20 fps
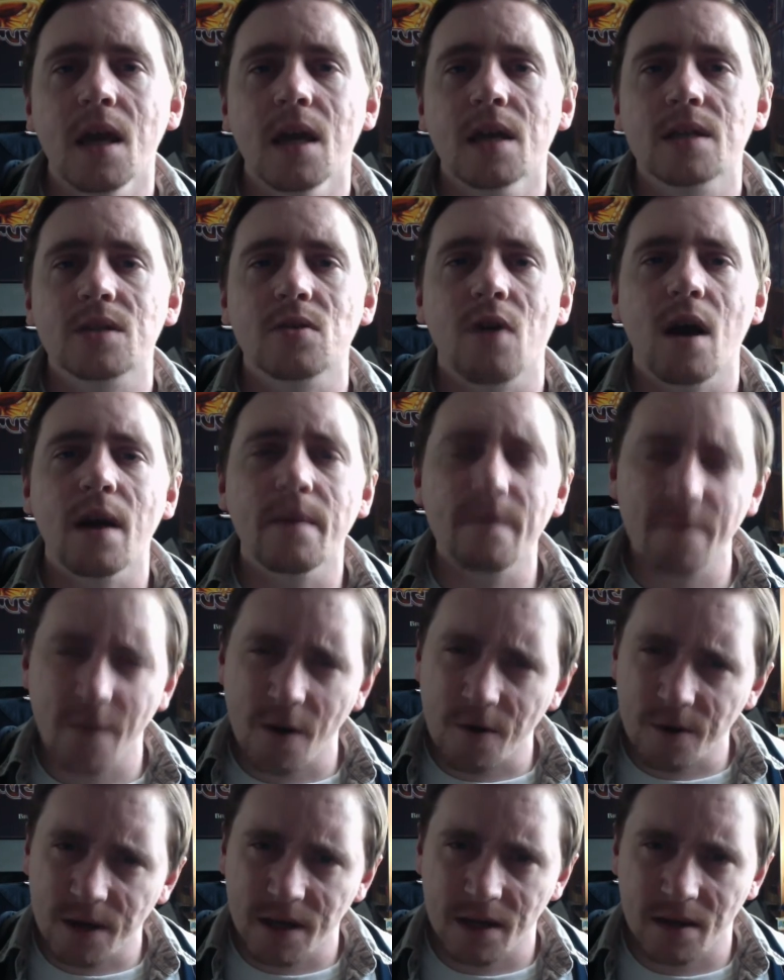So I'm
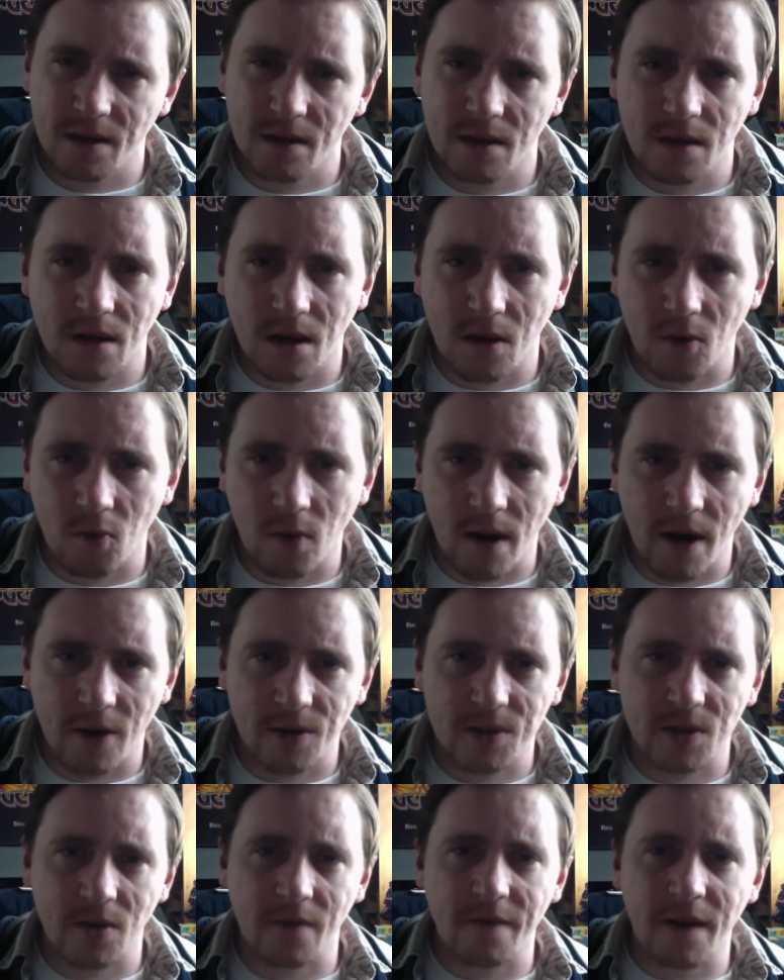very aware.
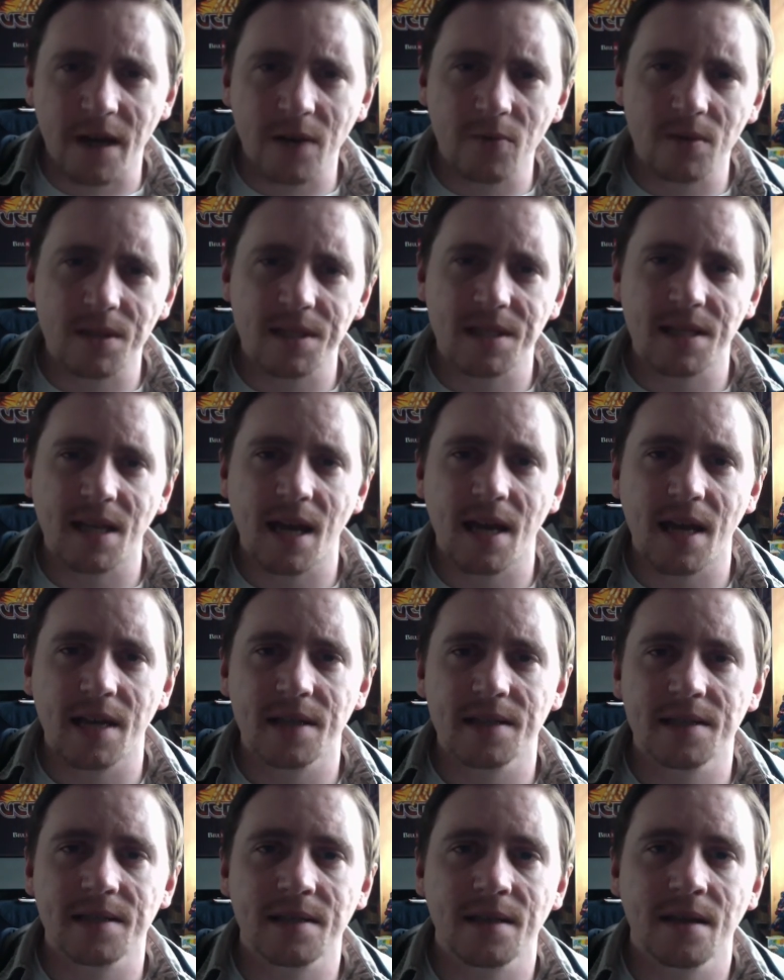So if anyone
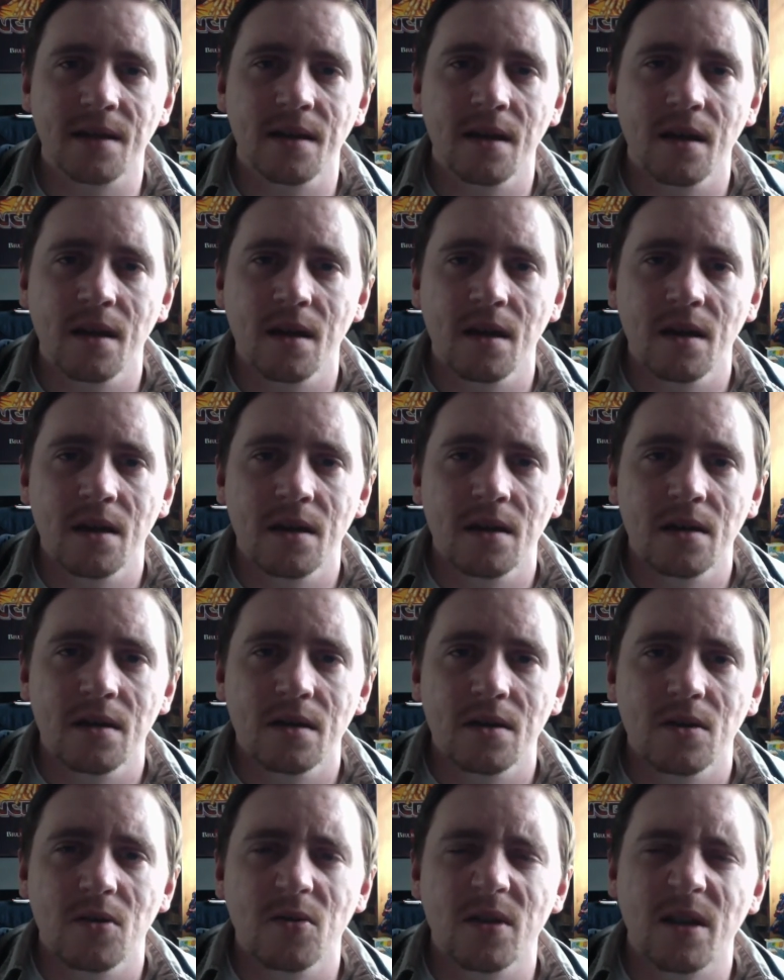says,
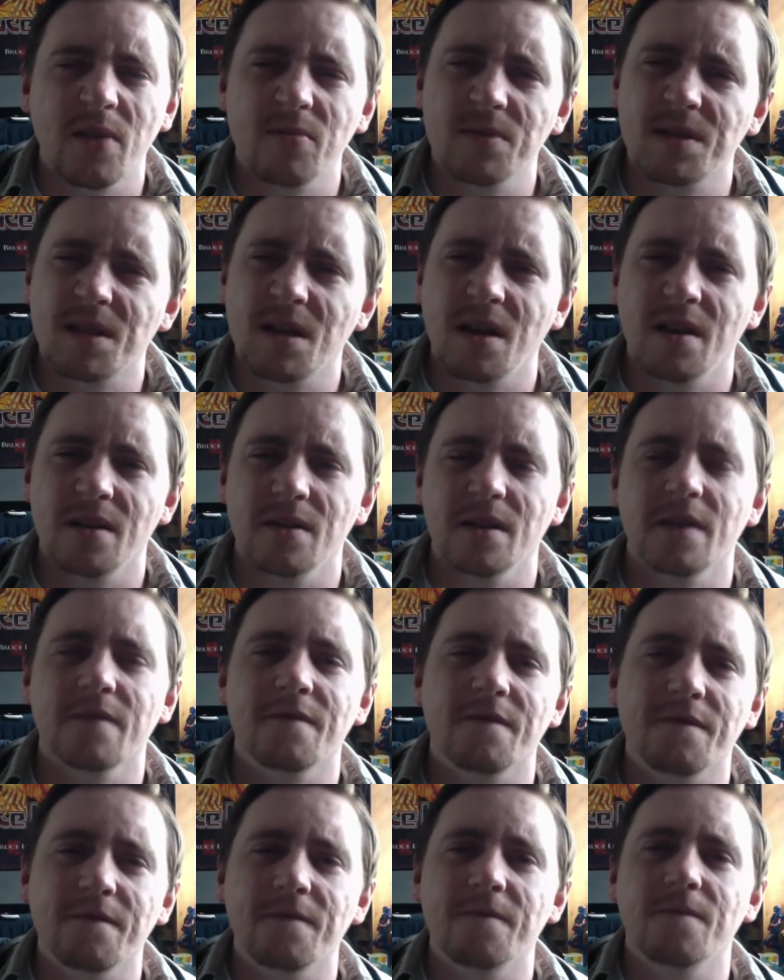oh, that was kind of,
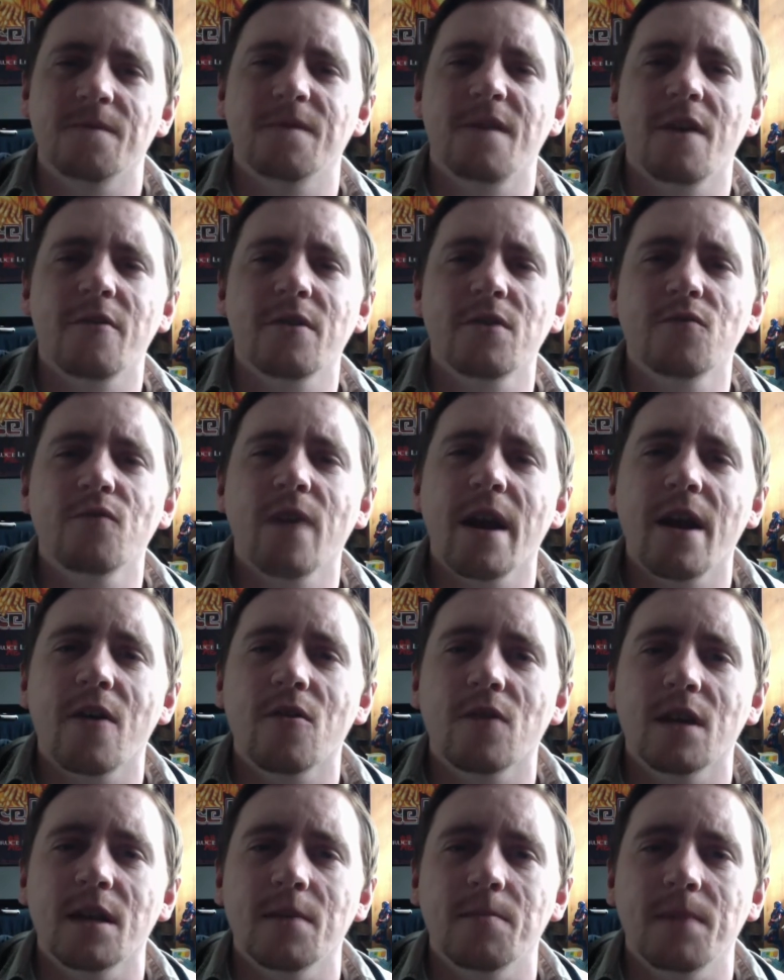very
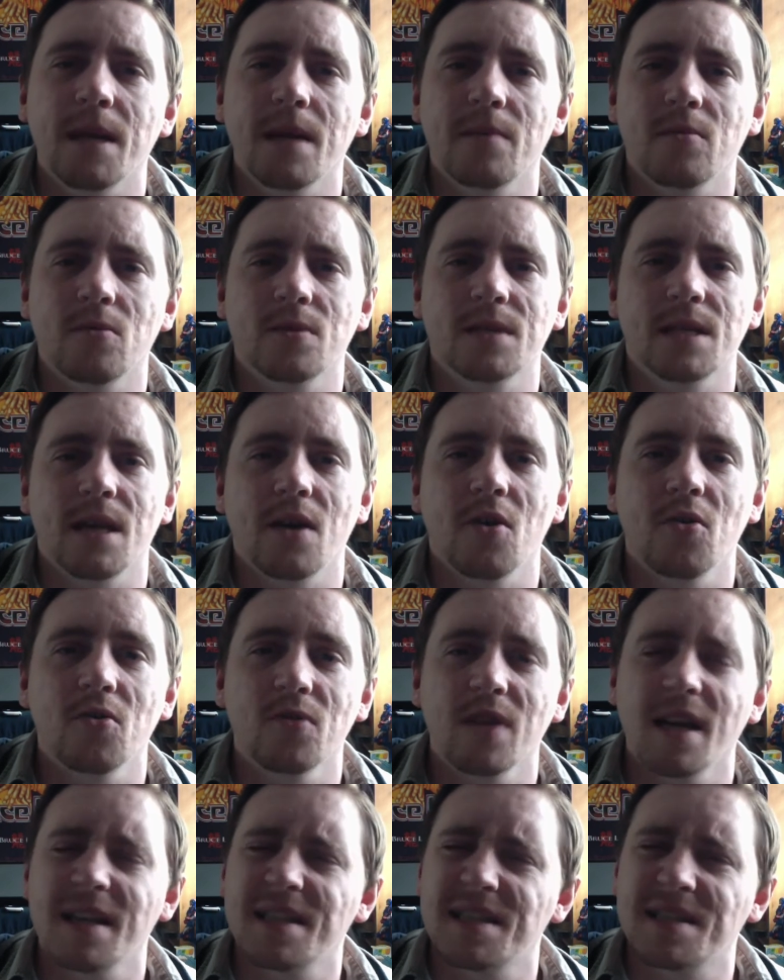rarely people say, oh,
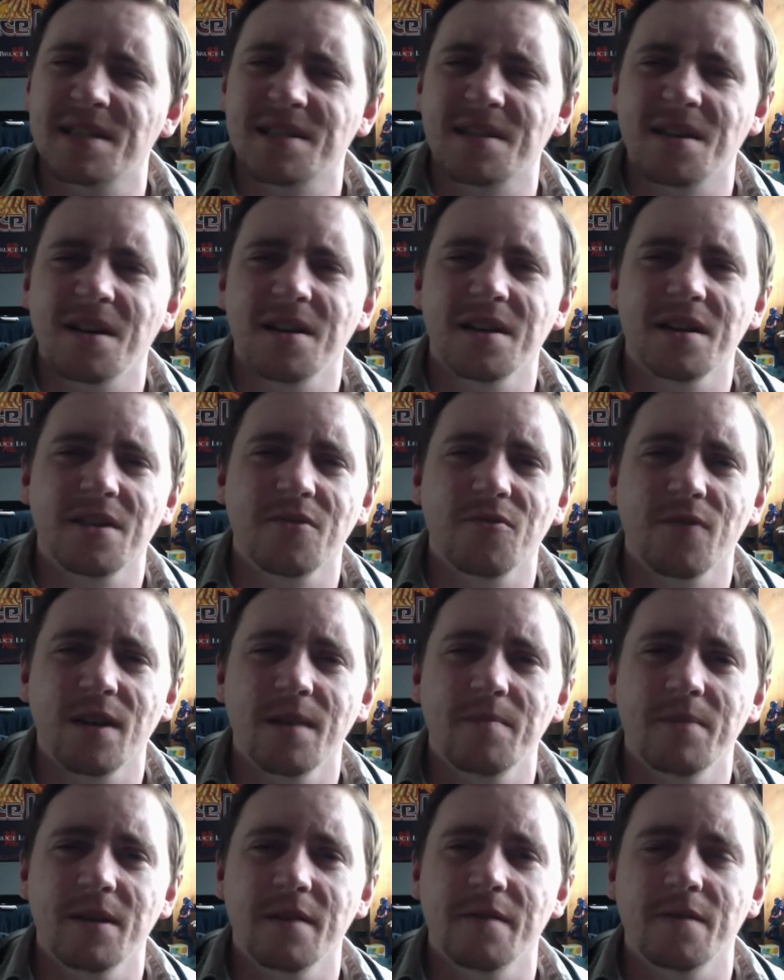that's kind of
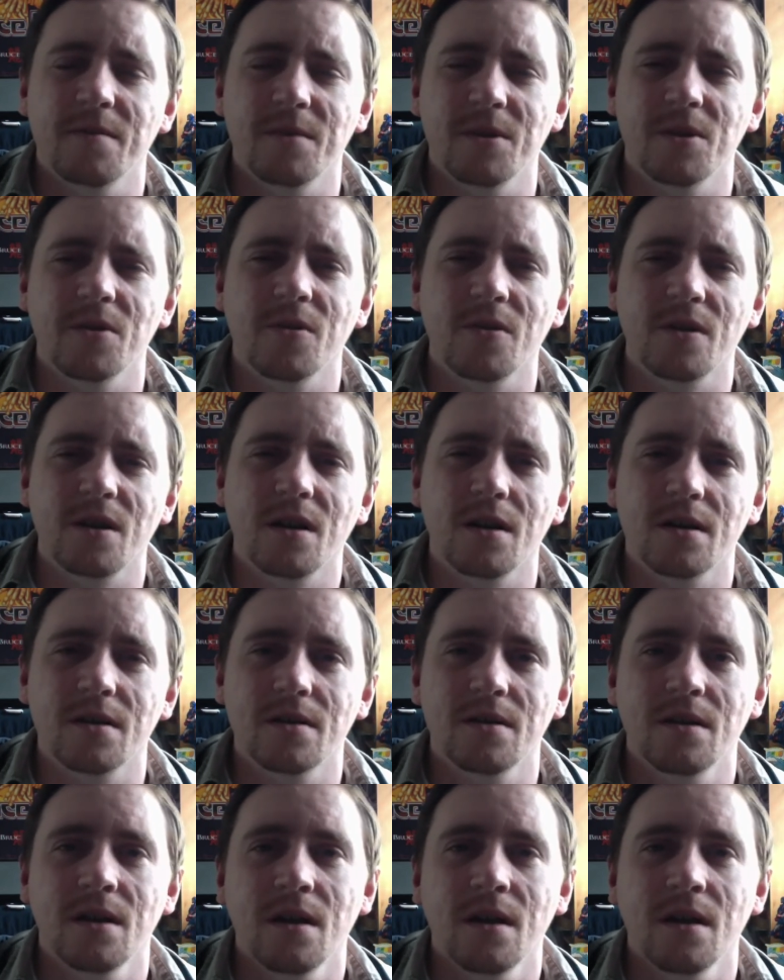creepy for me. You're kind of